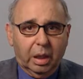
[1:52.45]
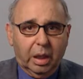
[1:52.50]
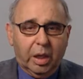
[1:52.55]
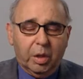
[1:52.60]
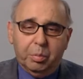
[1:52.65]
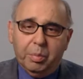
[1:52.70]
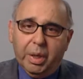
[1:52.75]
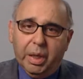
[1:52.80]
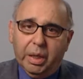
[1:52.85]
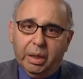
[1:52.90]

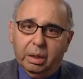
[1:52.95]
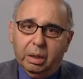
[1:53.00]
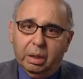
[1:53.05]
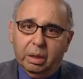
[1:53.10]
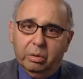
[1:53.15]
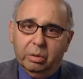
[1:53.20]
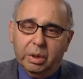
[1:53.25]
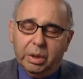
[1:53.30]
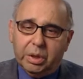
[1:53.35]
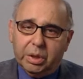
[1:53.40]
It may
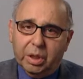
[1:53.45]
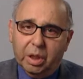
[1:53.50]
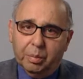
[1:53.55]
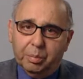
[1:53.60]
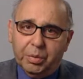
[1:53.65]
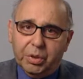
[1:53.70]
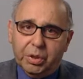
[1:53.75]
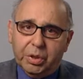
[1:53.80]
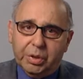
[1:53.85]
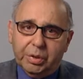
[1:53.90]
include
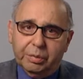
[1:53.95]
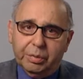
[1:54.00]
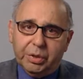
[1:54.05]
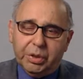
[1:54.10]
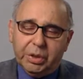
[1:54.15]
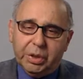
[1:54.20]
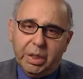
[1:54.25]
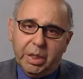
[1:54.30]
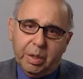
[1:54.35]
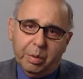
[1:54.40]
disturbances of
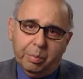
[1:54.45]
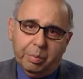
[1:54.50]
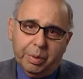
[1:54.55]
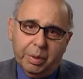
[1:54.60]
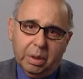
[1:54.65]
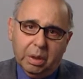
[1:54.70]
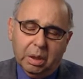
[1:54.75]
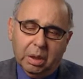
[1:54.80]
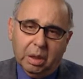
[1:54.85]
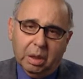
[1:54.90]
sleep.
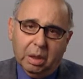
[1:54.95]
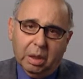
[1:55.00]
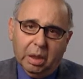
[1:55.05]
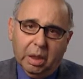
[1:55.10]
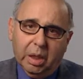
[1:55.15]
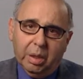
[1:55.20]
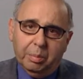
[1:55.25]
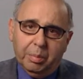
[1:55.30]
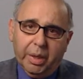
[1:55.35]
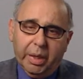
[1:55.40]

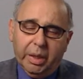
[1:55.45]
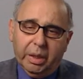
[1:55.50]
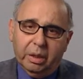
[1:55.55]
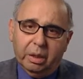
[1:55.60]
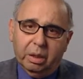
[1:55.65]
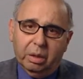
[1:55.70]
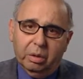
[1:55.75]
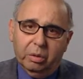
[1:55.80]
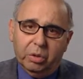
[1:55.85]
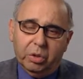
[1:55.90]
It may
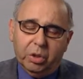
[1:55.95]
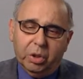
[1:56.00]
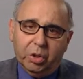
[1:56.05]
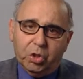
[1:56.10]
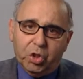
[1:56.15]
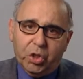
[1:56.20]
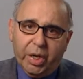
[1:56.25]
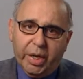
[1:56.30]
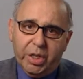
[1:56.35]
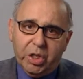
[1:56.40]
include
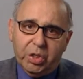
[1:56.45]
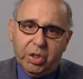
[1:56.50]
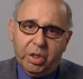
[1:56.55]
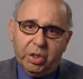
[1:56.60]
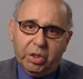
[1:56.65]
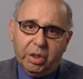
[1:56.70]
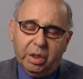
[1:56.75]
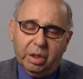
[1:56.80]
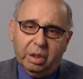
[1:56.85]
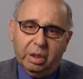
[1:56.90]

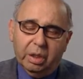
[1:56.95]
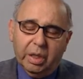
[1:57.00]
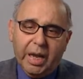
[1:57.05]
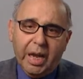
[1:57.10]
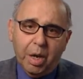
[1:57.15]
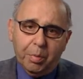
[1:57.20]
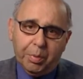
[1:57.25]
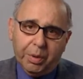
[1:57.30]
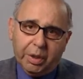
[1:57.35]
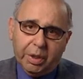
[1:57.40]
changes in
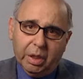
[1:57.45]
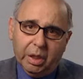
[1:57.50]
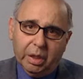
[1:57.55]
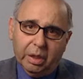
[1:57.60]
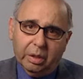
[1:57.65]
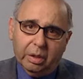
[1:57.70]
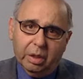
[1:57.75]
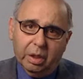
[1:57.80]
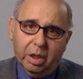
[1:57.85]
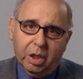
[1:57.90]

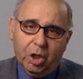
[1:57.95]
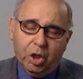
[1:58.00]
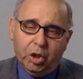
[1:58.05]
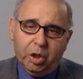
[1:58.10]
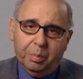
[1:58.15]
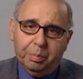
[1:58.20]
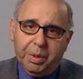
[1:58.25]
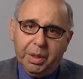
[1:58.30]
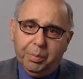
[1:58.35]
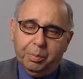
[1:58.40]
appetite, so
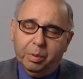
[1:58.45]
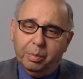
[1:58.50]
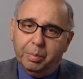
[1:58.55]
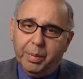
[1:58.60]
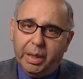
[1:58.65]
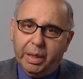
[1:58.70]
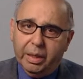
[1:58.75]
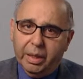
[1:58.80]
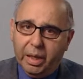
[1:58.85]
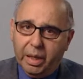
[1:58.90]
people
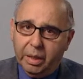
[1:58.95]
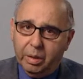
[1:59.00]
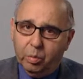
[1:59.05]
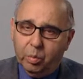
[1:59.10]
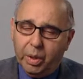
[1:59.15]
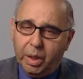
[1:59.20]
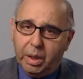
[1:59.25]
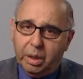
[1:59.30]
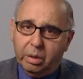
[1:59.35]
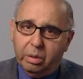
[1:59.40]
may gain
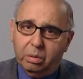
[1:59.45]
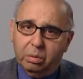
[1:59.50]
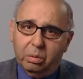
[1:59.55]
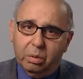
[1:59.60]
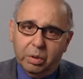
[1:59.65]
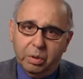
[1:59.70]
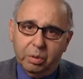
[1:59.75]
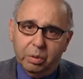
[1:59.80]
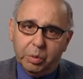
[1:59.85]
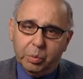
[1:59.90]
weight or
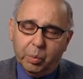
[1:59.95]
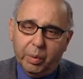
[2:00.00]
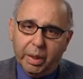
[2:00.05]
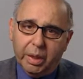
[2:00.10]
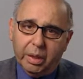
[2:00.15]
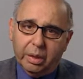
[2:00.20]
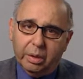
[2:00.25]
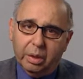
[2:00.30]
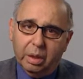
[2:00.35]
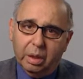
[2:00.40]
lose
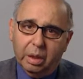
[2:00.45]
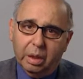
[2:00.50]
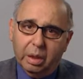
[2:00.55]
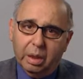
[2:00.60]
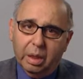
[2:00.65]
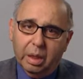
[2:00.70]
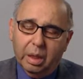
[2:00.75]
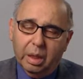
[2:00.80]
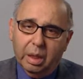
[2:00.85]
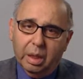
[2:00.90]
weight
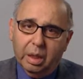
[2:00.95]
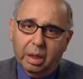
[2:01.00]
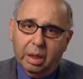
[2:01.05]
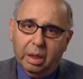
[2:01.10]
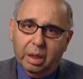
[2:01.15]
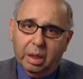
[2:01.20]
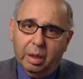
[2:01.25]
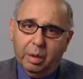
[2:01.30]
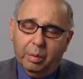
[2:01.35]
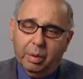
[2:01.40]

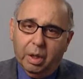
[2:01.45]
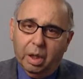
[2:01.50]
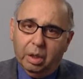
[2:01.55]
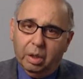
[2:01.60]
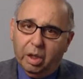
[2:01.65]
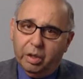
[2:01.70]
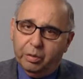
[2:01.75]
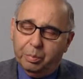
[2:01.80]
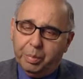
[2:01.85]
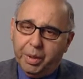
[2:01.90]
a
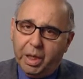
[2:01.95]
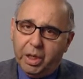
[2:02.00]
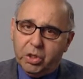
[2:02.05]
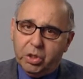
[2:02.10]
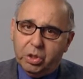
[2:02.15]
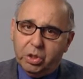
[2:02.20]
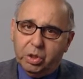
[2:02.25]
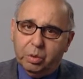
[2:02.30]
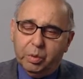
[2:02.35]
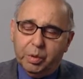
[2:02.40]
lot of
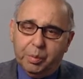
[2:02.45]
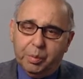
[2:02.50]
patients who are